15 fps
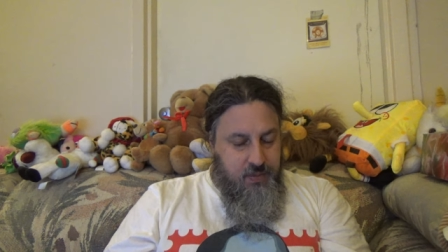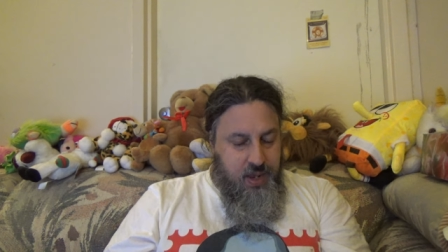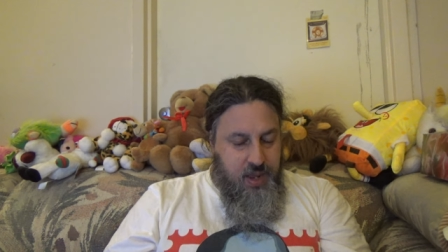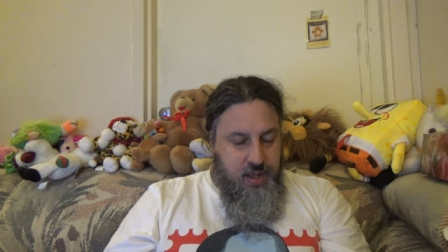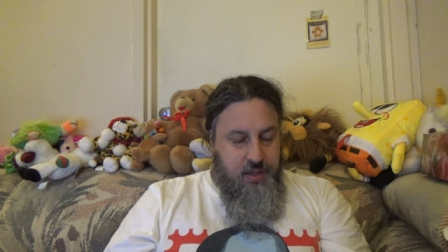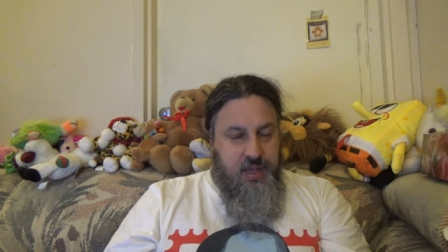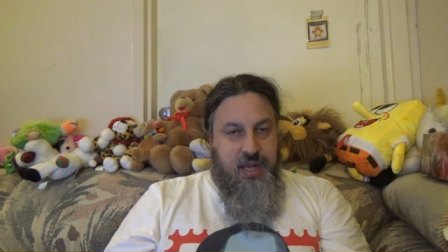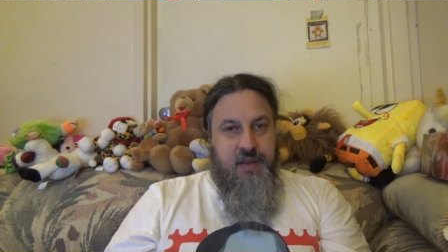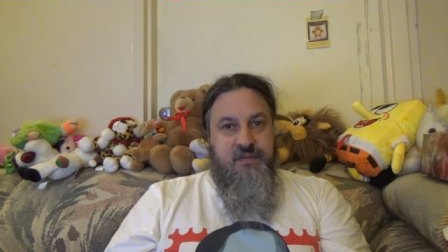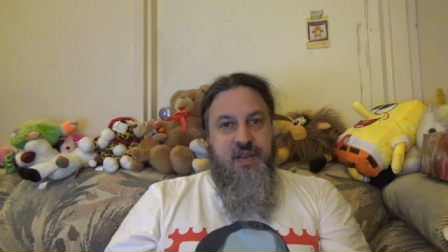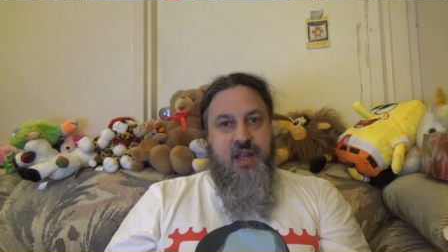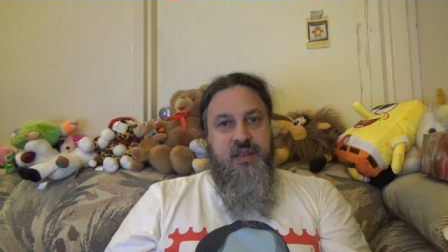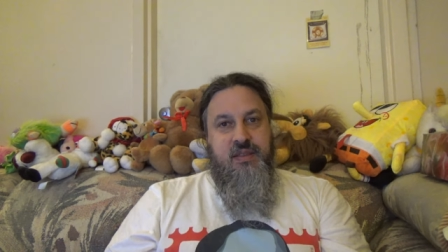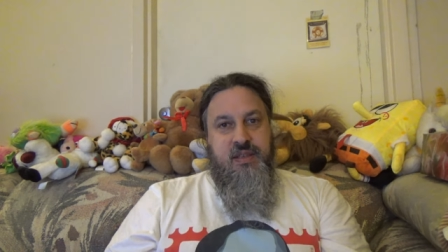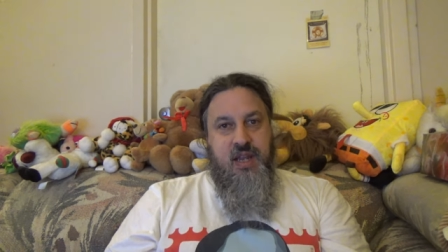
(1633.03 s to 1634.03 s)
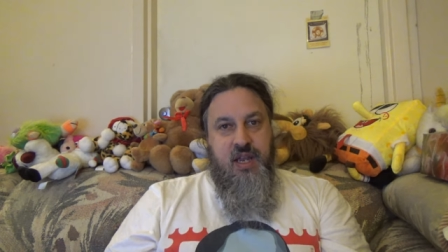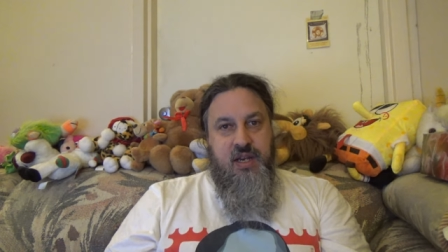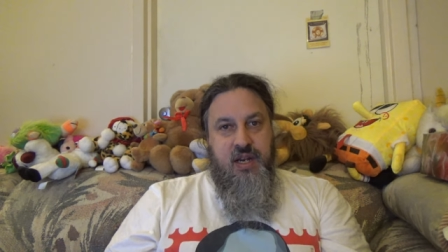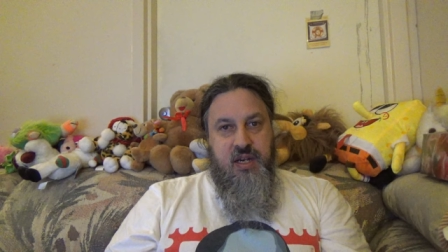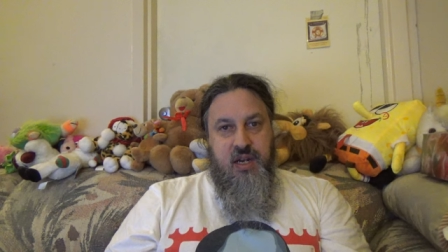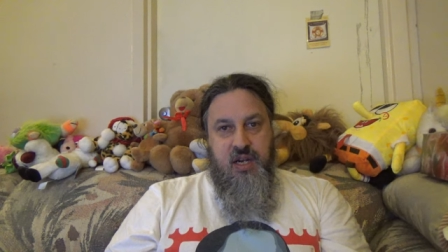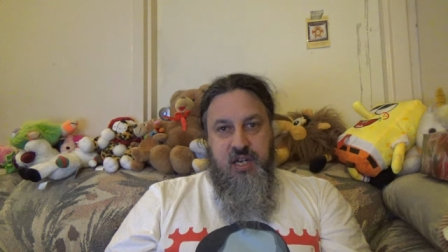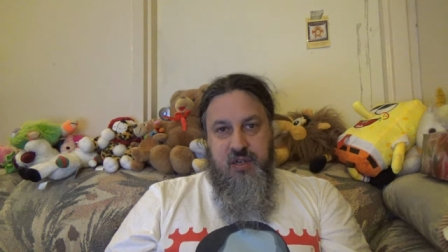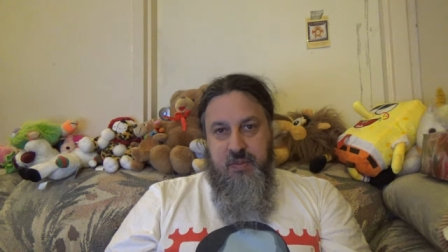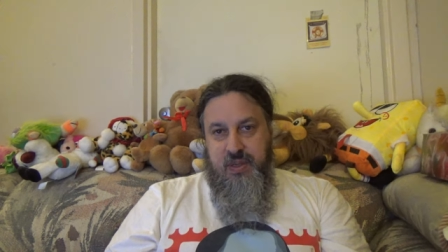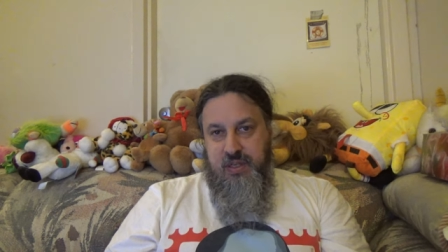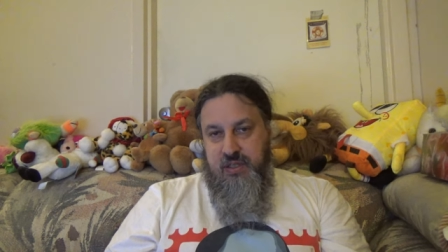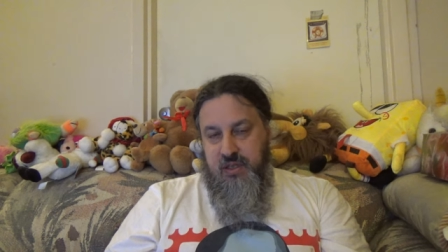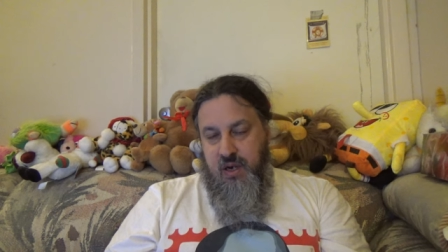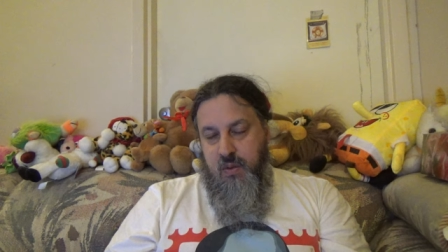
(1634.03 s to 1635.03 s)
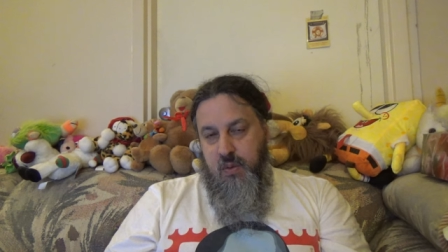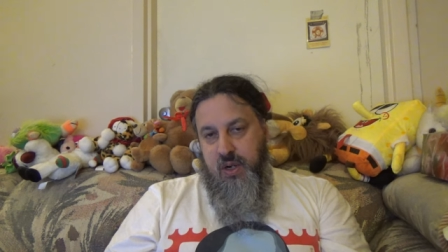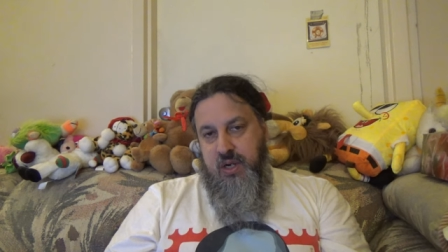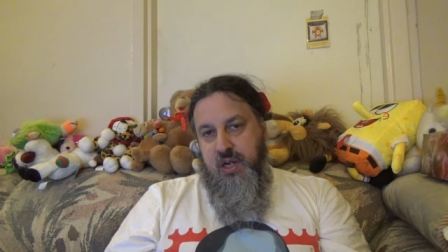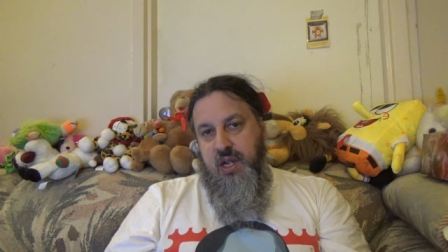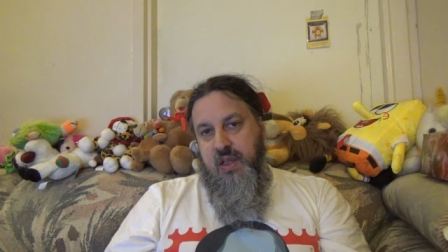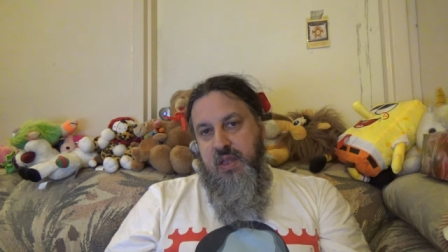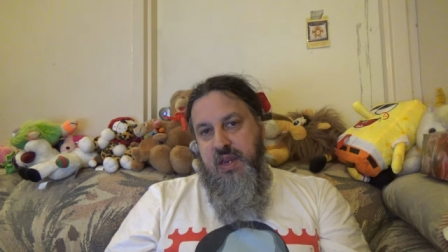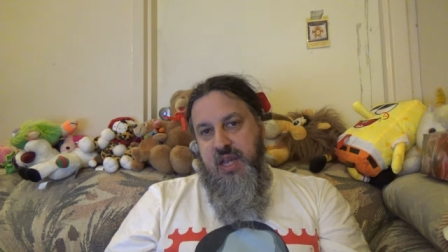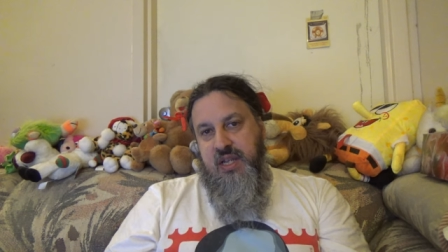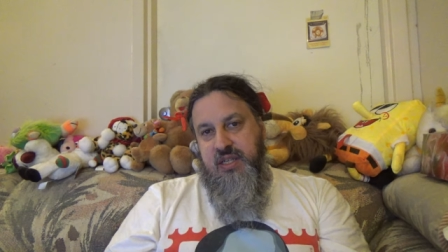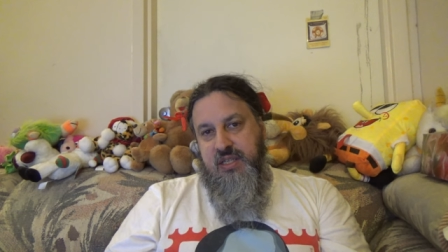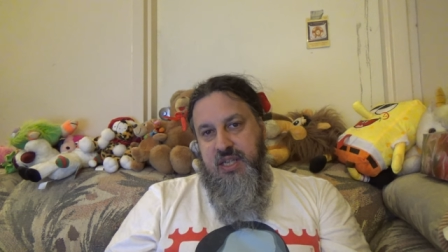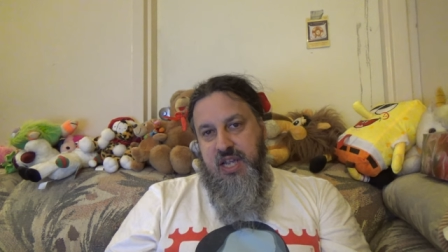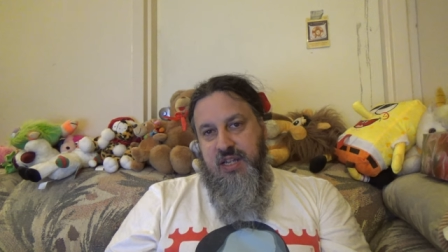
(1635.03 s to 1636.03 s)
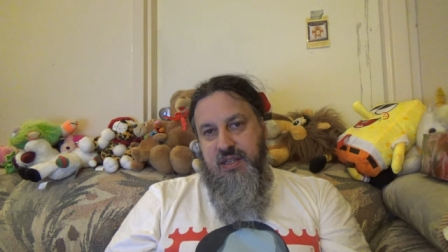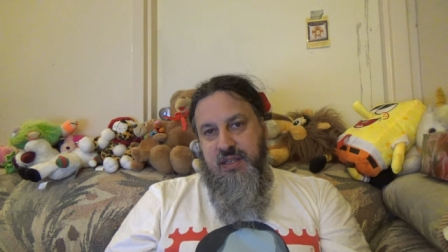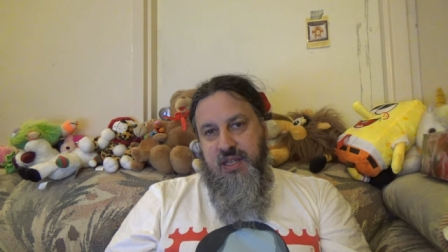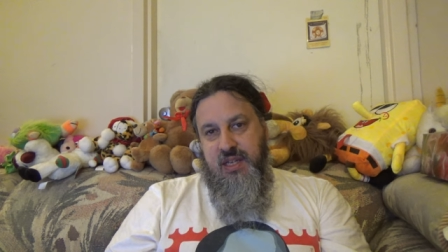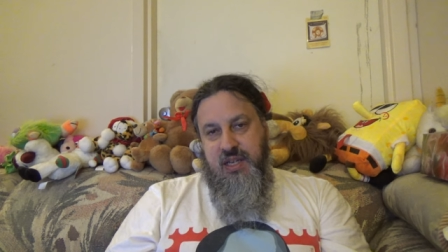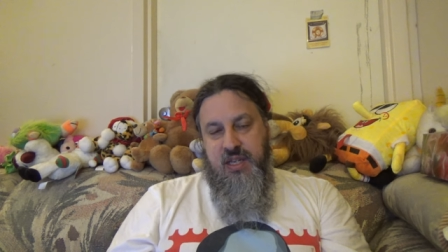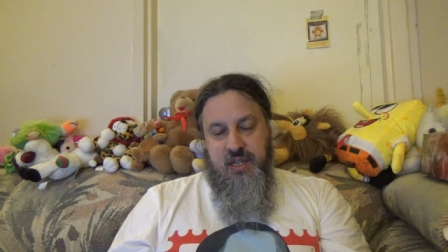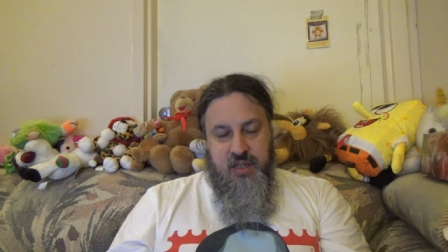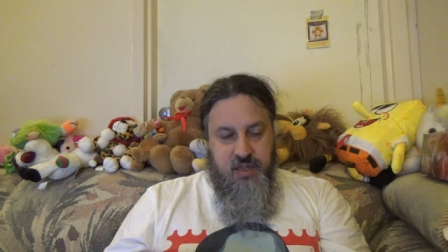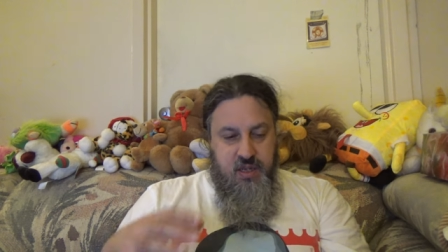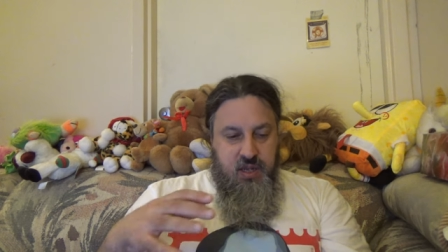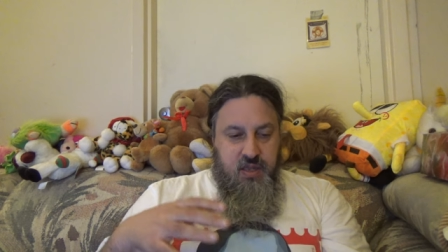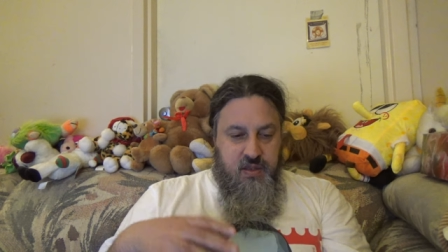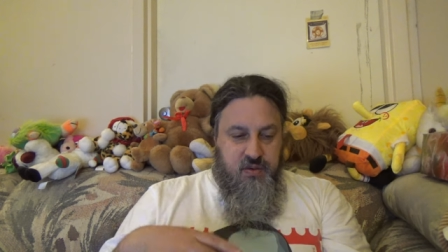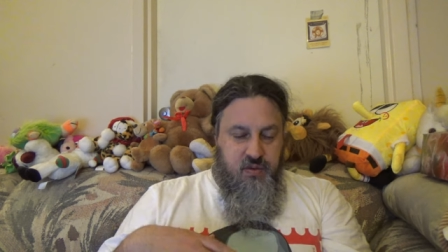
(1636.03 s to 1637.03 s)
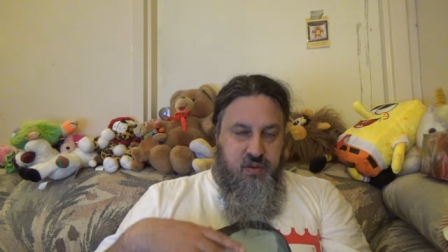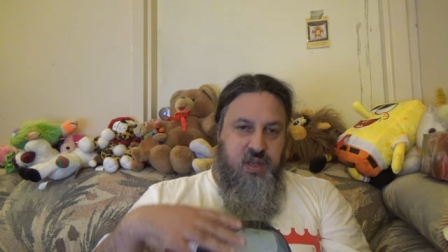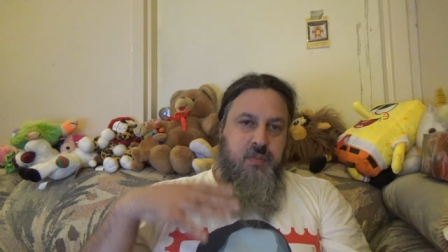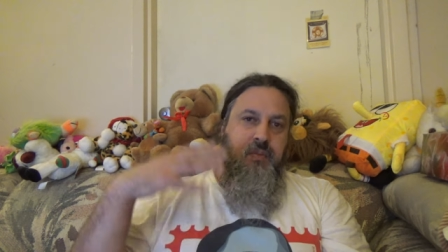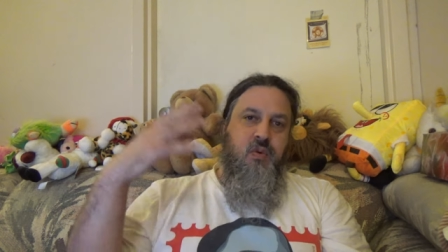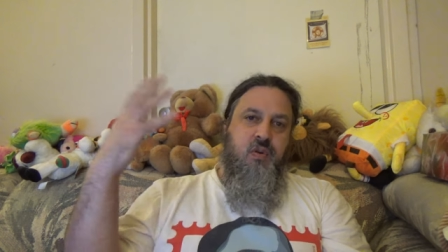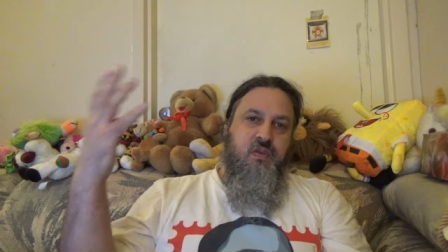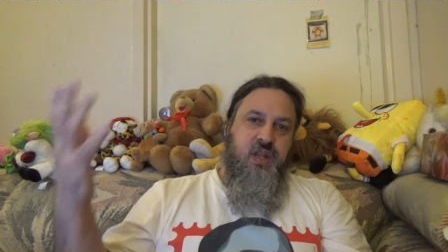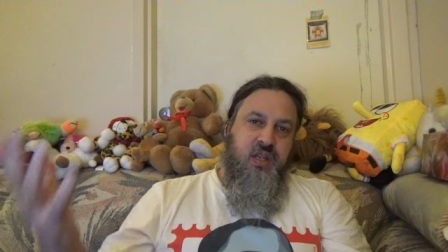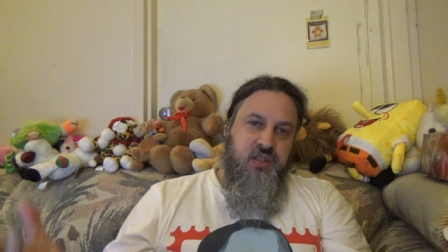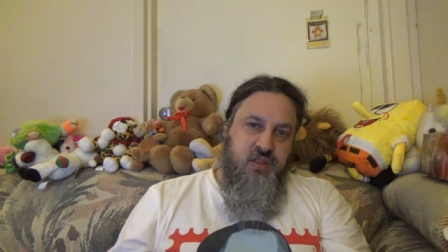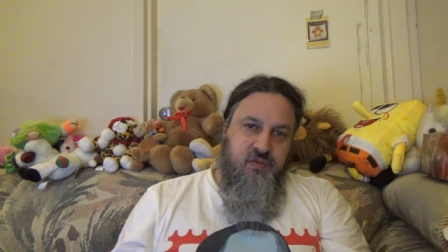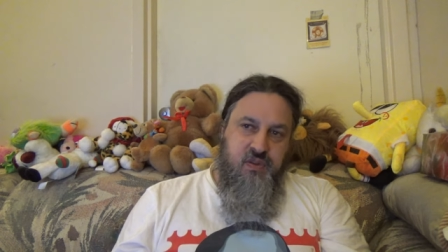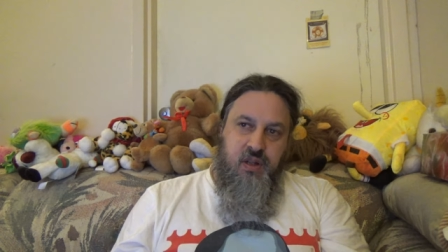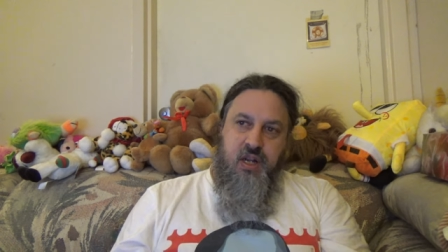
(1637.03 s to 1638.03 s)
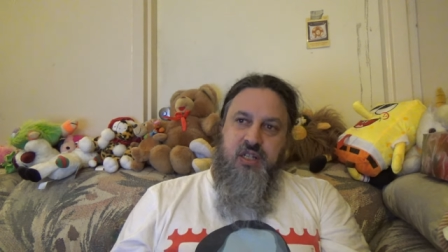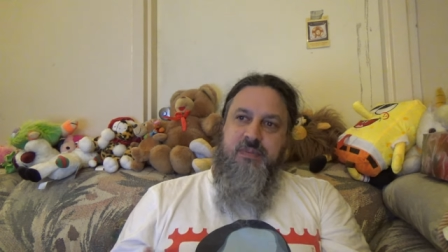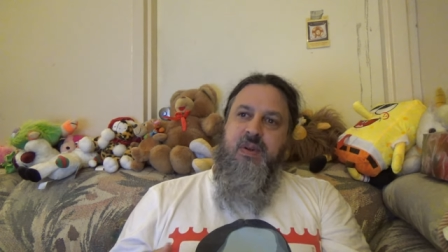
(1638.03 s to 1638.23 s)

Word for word: I'll have that done, and I'll be start working on the next step. More of the Insta vlog.